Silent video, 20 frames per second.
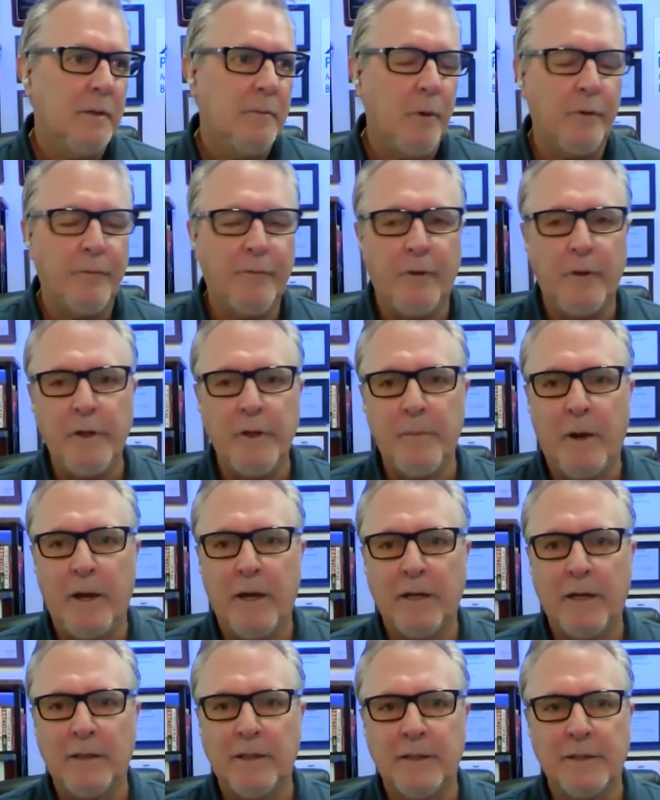portfolio
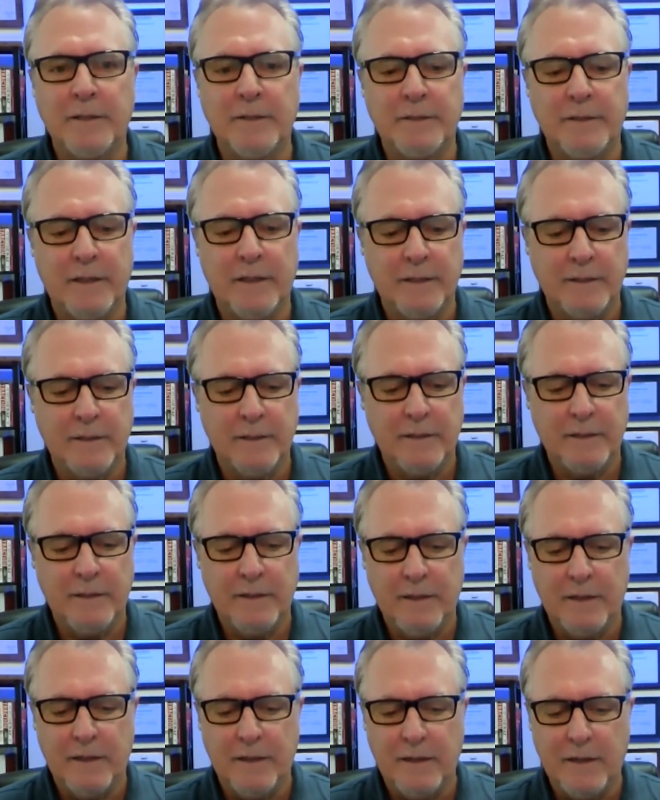model is that
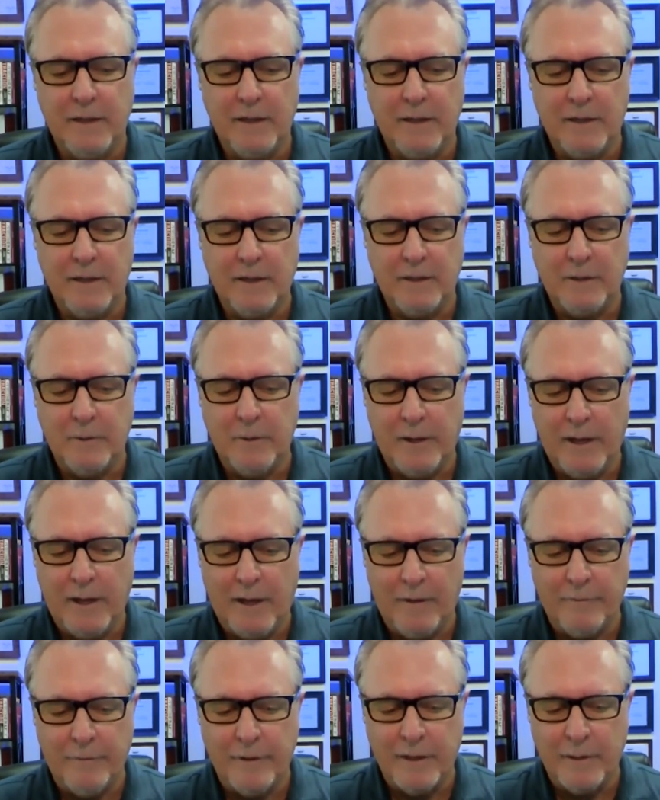you
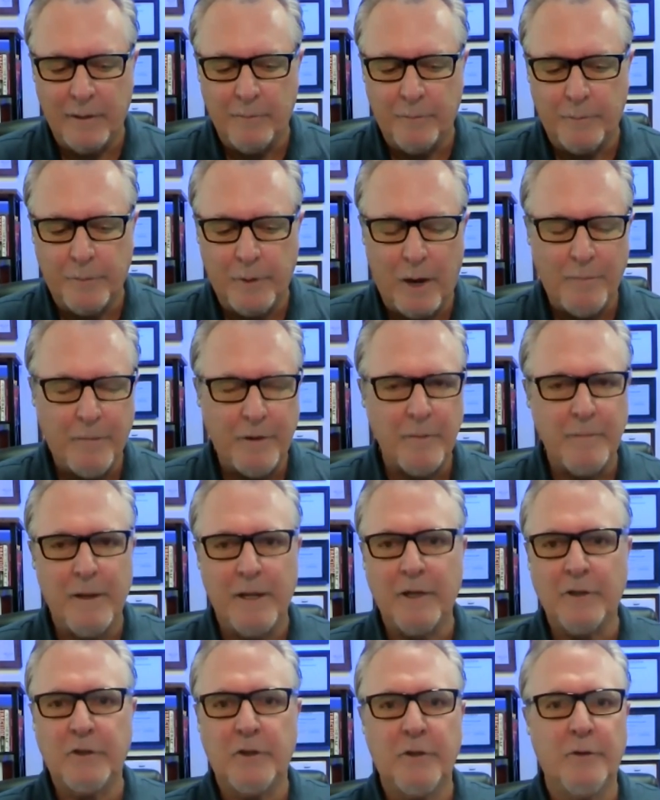have a property
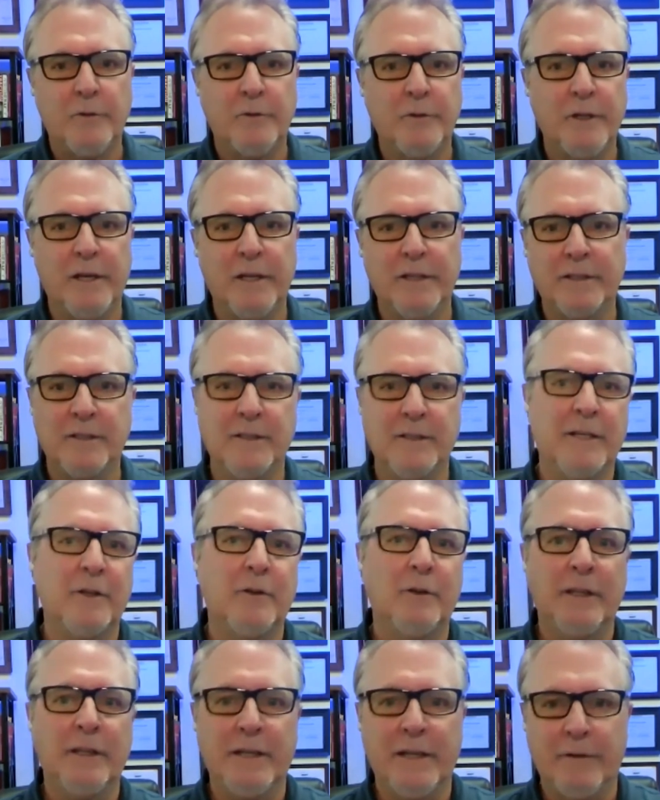manager who does
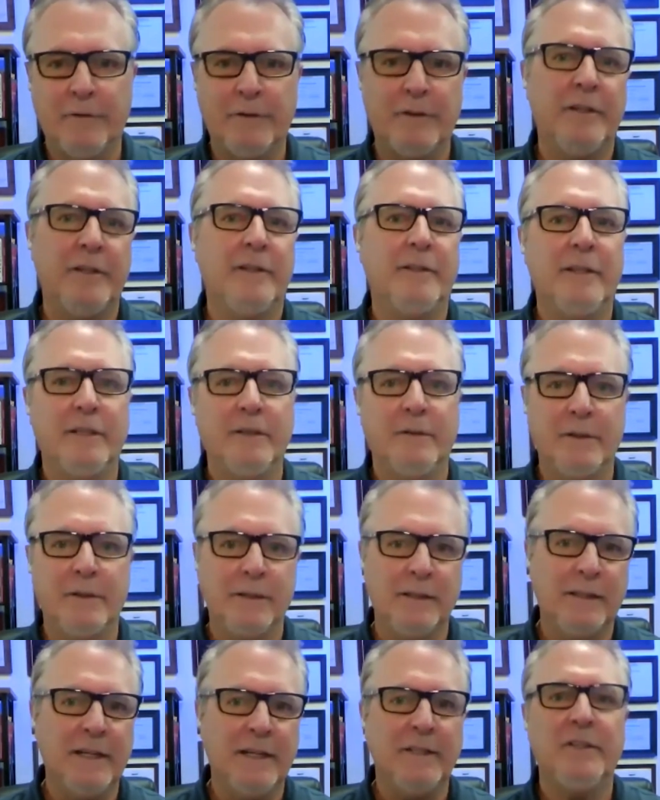literally everything. They do the
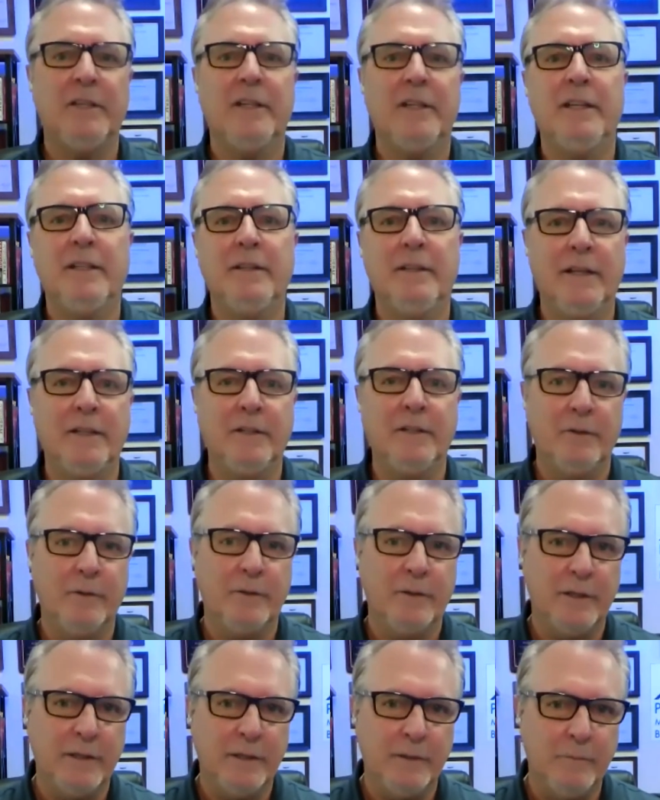leasing, they do
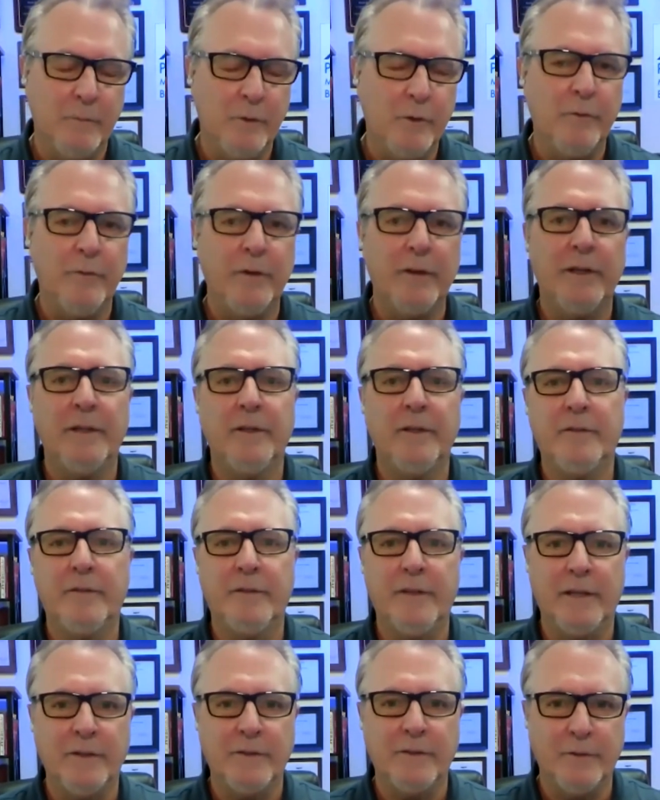the move-ins,
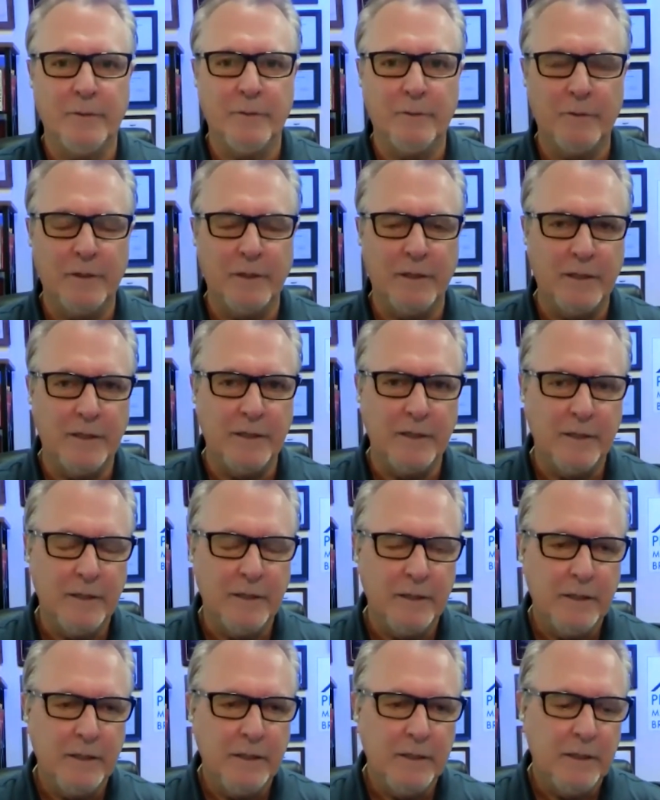they
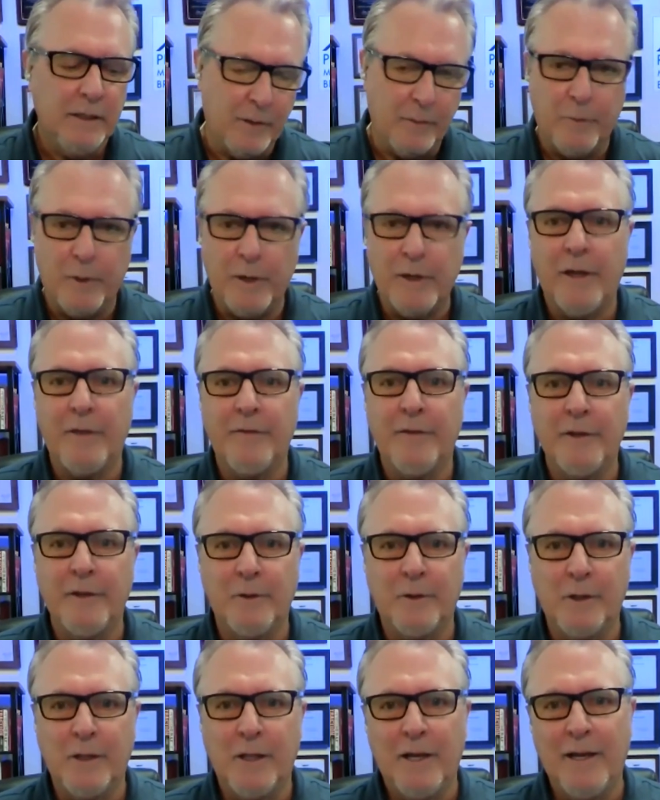bring on the new
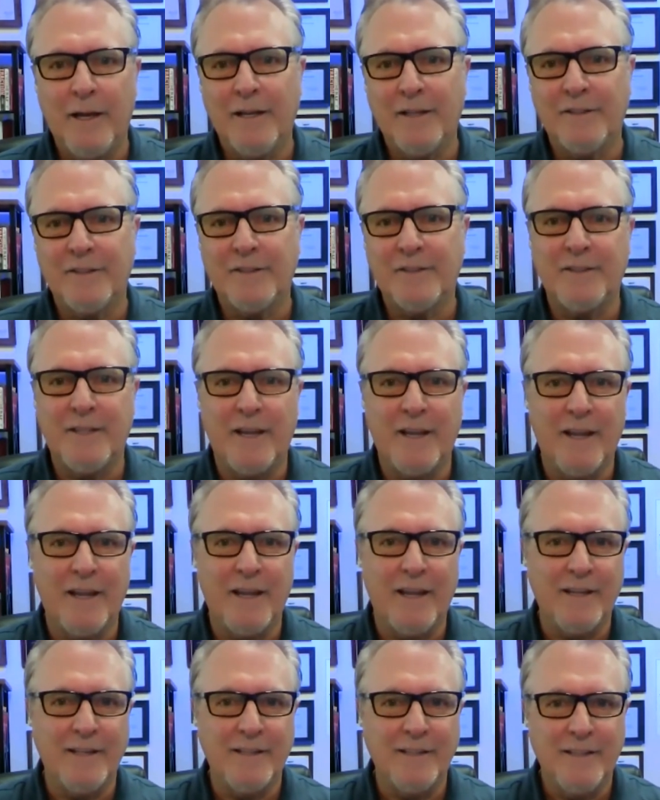clients,
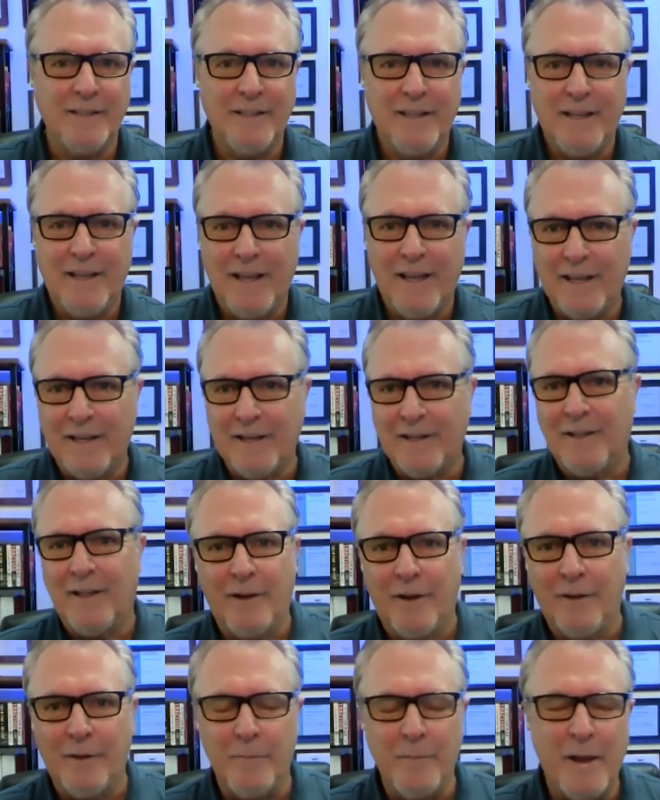they handle
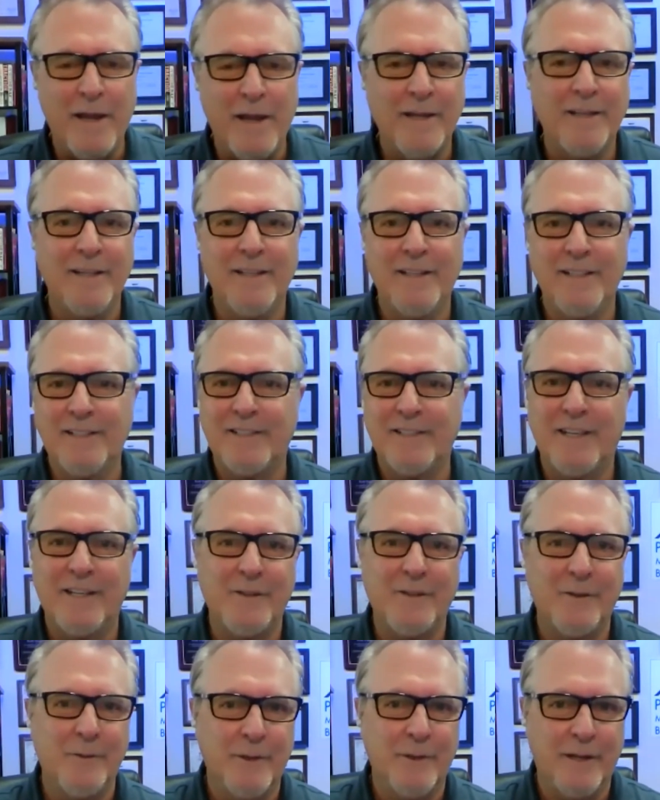all the maintenance, they
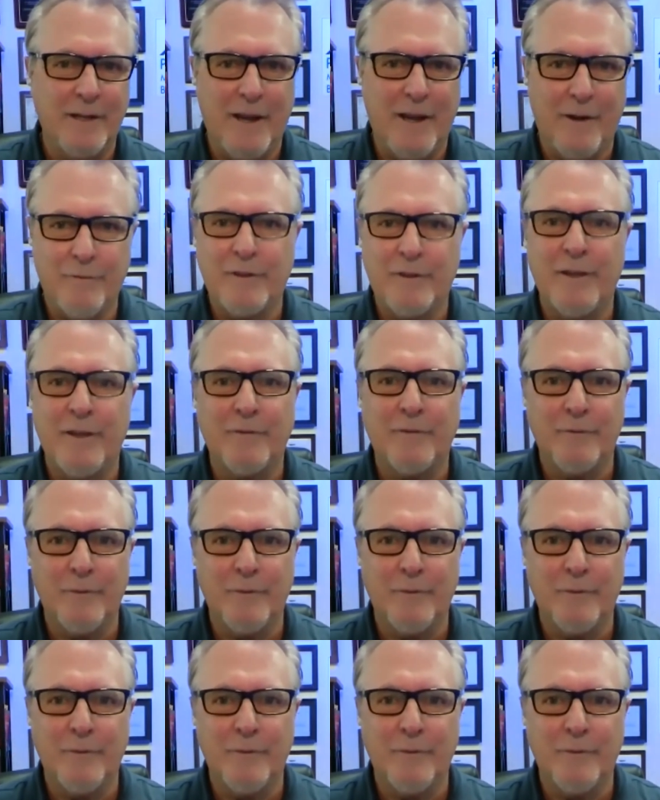do everything